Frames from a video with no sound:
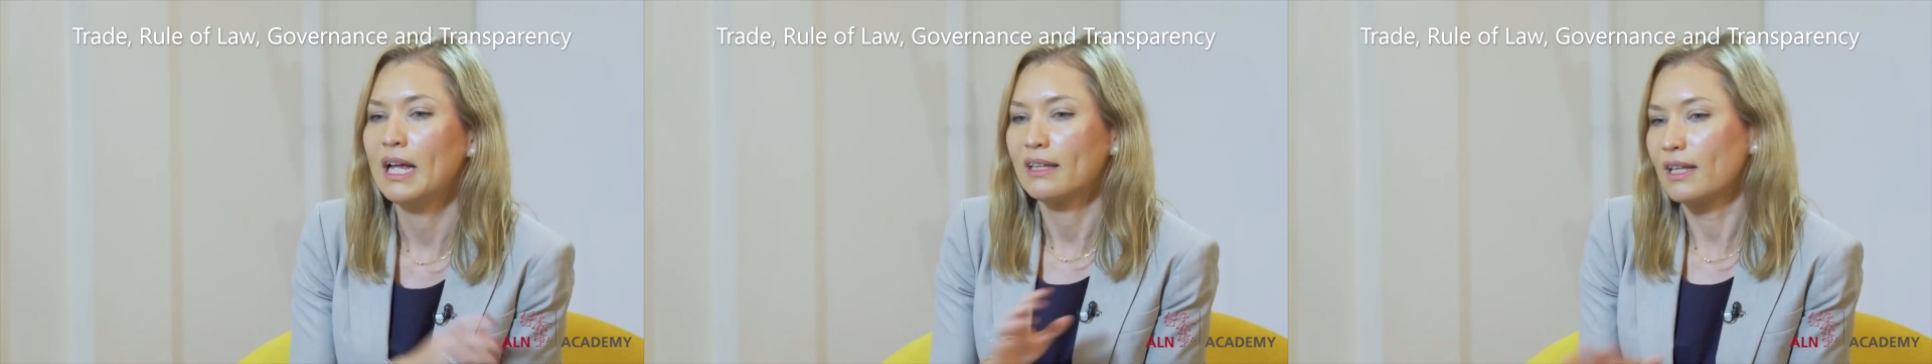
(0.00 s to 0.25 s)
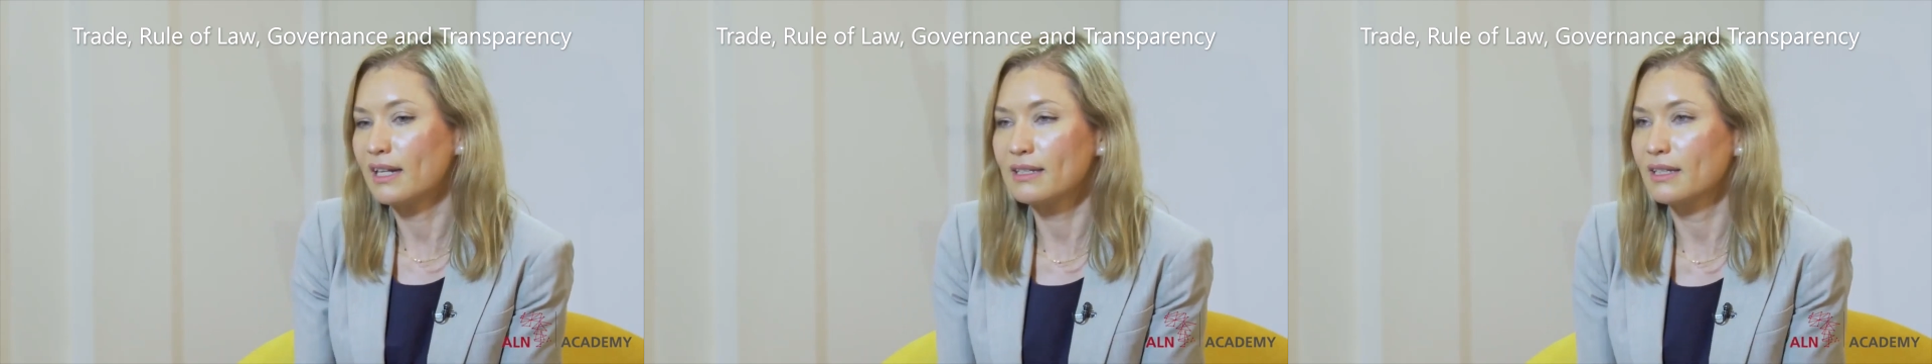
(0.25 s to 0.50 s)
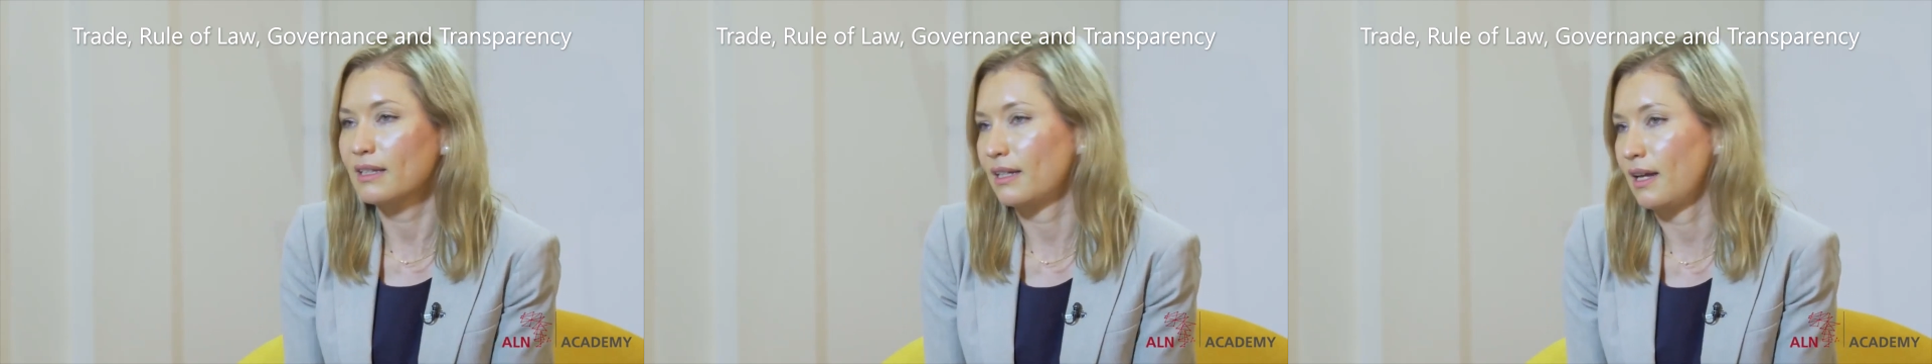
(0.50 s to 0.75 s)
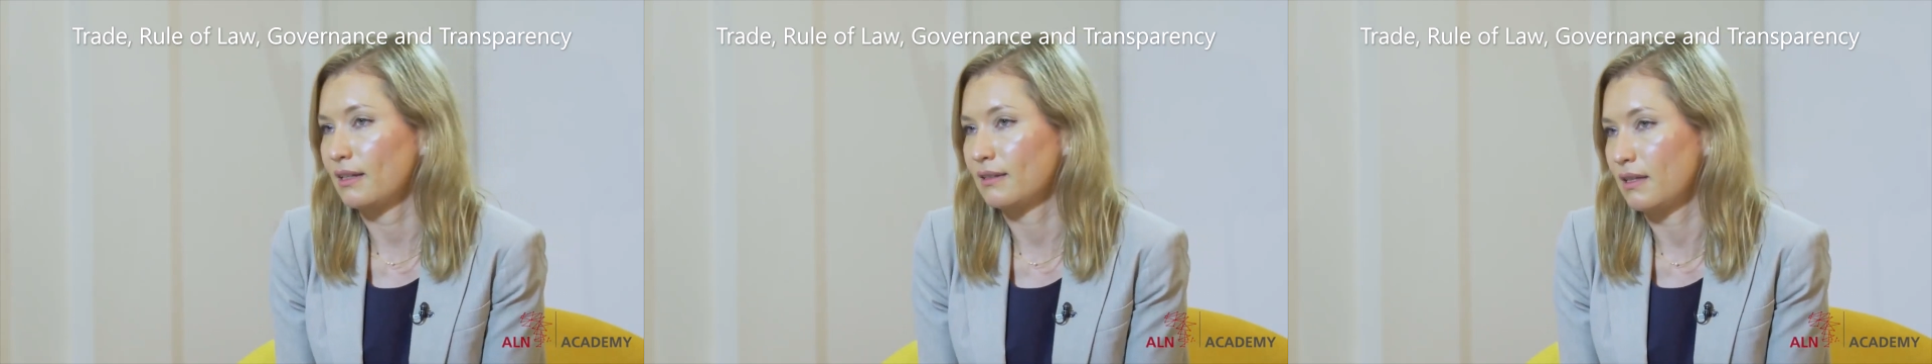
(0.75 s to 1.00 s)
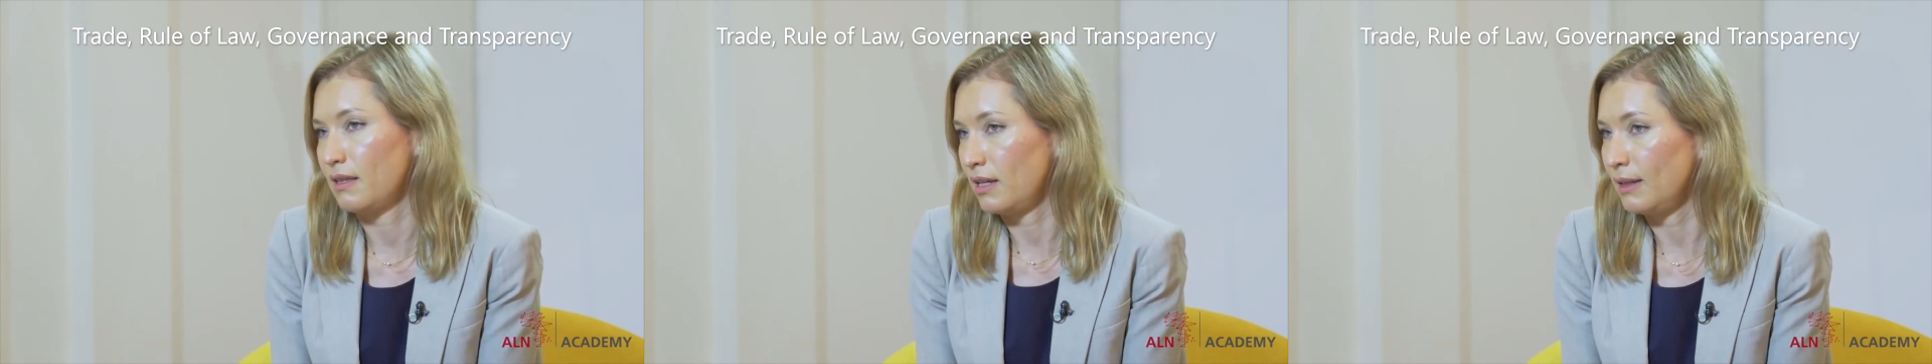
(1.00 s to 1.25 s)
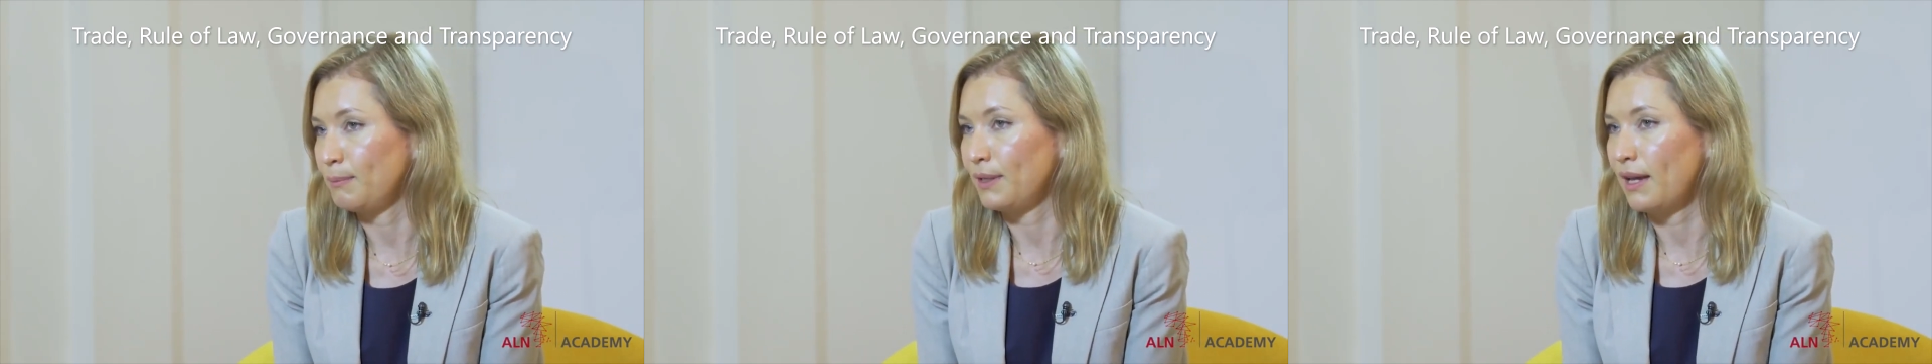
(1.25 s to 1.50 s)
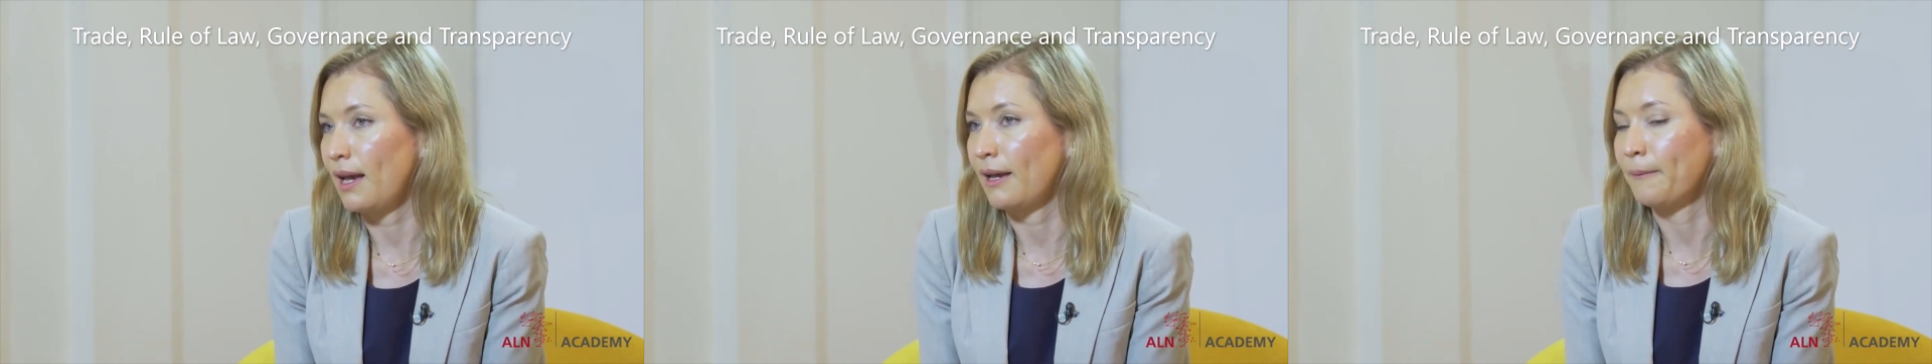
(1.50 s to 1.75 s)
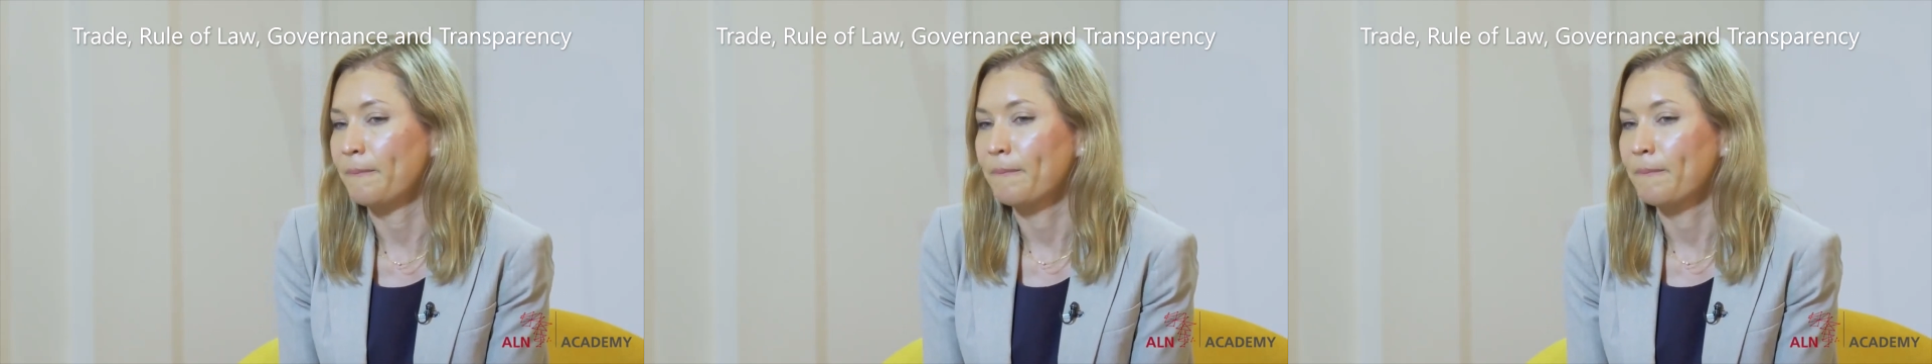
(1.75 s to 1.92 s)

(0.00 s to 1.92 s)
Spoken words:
That isn't the case in the EPA.